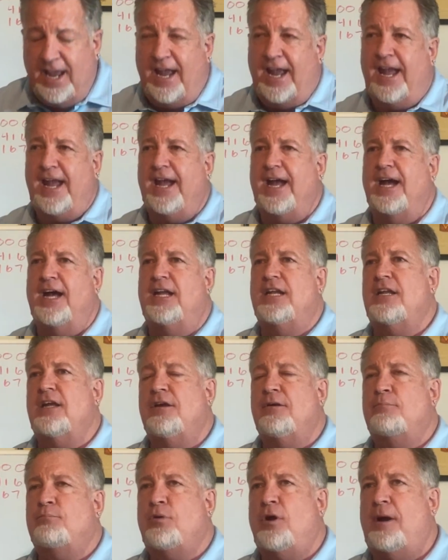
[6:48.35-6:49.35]

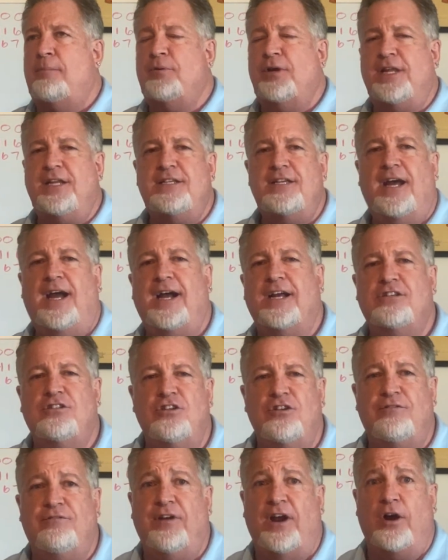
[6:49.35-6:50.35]
and property
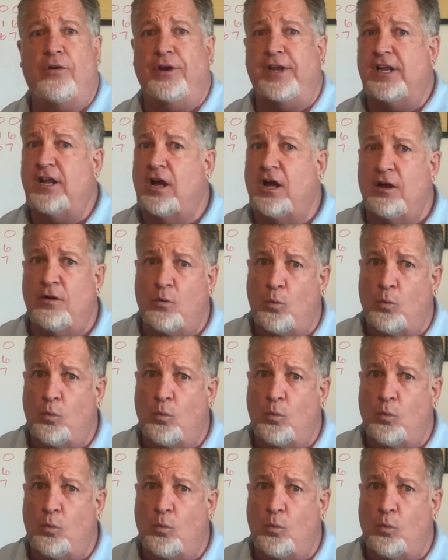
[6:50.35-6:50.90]
taxes varied